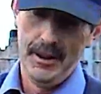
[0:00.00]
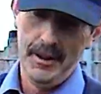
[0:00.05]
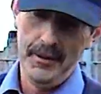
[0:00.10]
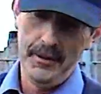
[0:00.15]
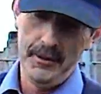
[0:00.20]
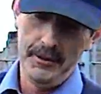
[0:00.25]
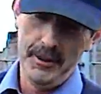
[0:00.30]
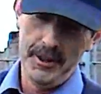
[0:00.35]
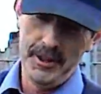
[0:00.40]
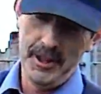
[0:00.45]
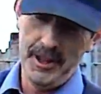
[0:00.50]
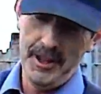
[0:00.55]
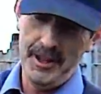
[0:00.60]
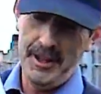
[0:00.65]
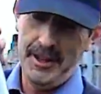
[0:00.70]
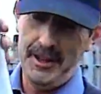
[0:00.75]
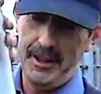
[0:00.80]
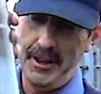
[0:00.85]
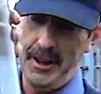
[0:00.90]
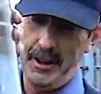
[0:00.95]
If there is
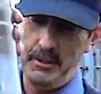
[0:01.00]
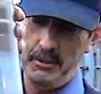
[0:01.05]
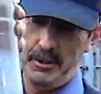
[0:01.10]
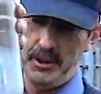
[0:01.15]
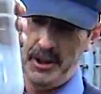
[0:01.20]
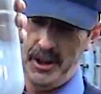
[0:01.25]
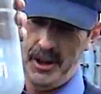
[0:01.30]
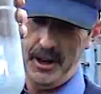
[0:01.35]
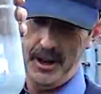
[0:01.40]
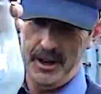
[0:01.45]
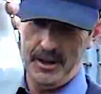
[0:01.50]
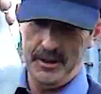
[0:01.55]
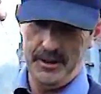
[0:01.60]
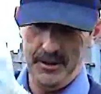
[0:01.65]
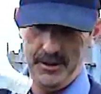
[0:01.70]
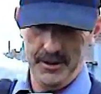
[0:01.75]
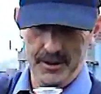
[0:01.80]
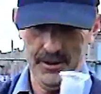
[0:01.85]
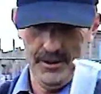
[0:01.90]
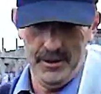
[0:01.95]
any, empty it in.
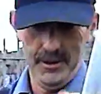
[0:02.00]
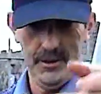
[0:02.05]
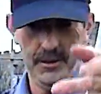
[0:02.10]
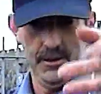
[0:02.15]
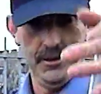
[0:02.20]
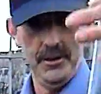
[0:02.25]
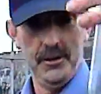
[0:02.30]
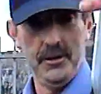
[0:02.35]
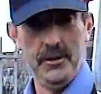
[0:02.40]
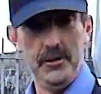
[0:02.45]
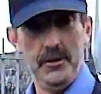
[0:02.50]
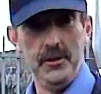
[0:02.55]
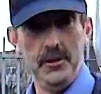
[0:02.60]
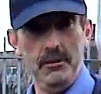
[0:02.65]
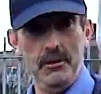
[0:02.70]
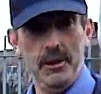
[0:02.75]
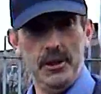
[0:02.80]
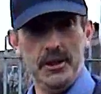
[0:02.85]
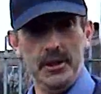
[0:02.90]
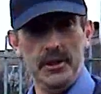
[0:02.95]

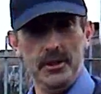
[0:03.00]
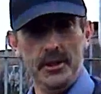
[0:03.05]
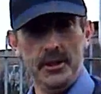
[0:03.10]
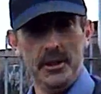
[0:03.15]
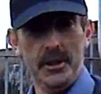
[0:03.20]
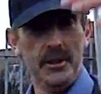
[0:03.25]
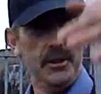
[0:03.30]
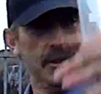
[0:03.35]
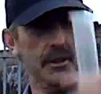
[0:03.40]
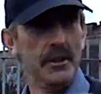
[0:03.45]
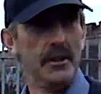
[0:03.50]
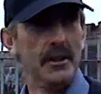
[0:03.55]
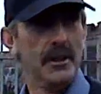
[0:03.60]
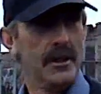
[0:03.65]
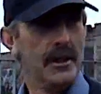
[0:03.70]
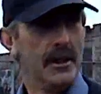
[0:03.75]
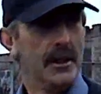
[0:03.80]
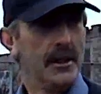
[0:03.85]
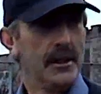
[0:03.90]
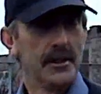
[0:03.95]
There isn't,
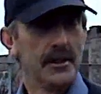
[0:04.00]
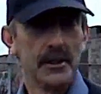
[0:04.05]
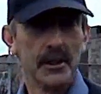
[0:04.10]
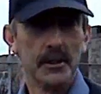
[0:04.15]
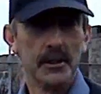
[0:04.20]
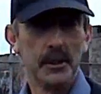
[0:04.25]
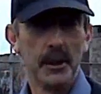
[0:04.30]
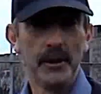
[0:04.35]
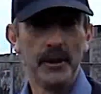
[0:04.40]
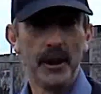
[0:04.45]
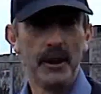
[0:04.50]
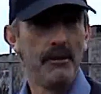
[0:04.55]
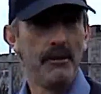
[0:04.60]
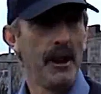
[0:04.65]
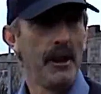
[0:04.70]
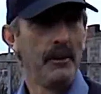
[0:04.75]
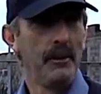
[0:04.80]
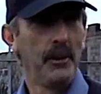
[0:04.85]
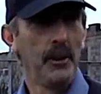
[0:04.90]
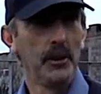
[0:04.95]
so there's been no
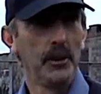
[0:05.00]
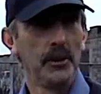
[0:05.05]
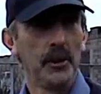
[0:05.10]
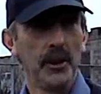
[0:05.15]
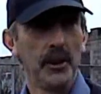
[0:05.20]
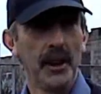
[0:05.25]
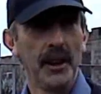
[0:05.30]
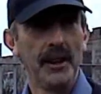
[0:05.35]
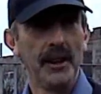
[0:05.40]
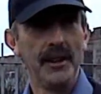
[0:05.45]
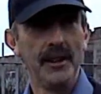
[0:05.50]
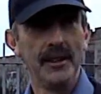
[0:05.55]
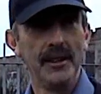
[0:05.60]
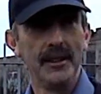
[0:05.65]
rainfall today.